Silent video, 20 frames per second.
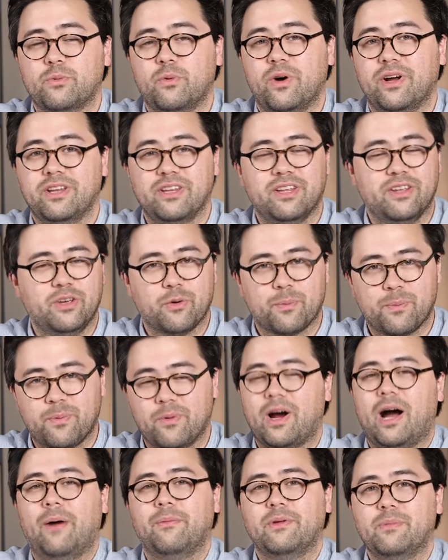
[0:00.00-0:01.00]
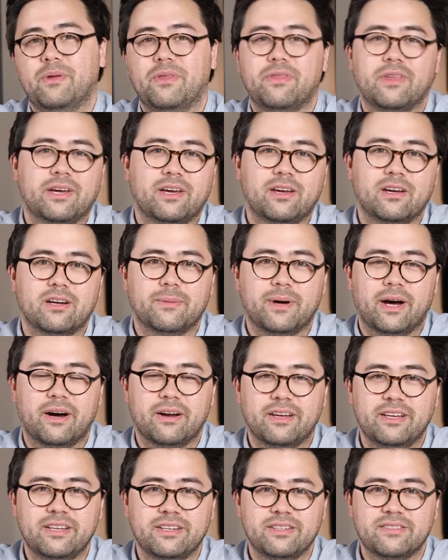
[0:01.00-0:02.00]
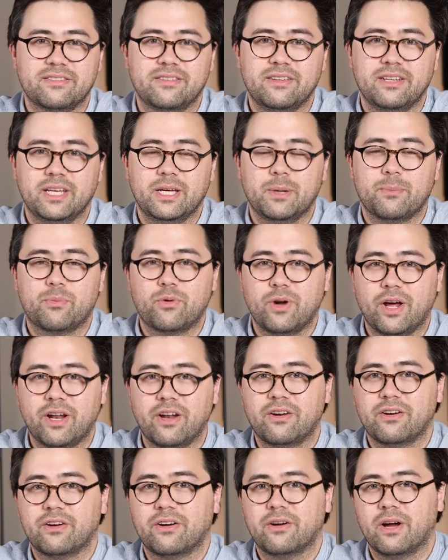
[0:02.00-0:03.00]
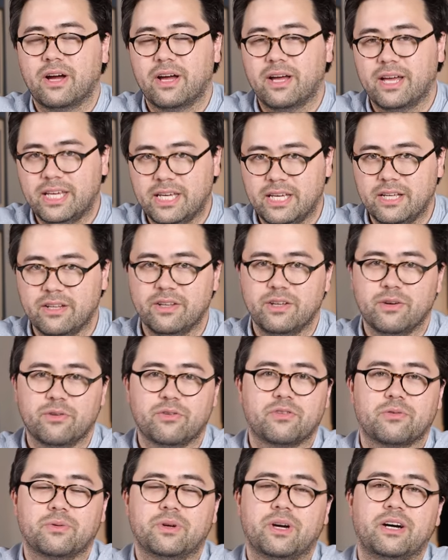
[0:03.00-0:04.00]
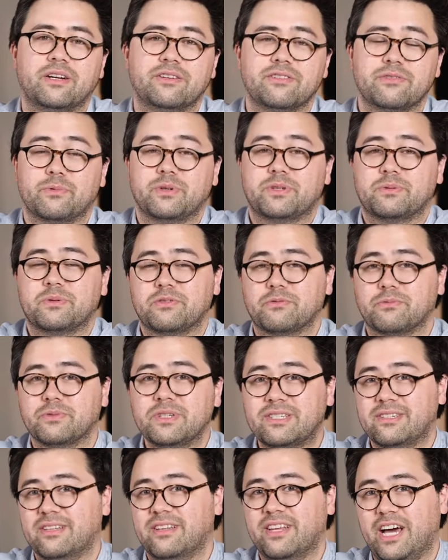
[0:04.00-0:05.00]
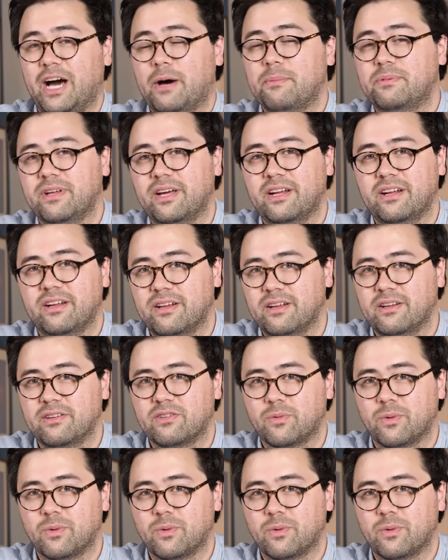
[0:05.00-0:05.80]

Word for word: one you'll probably be thinking about is the Predator Helios 300, which was recently updated in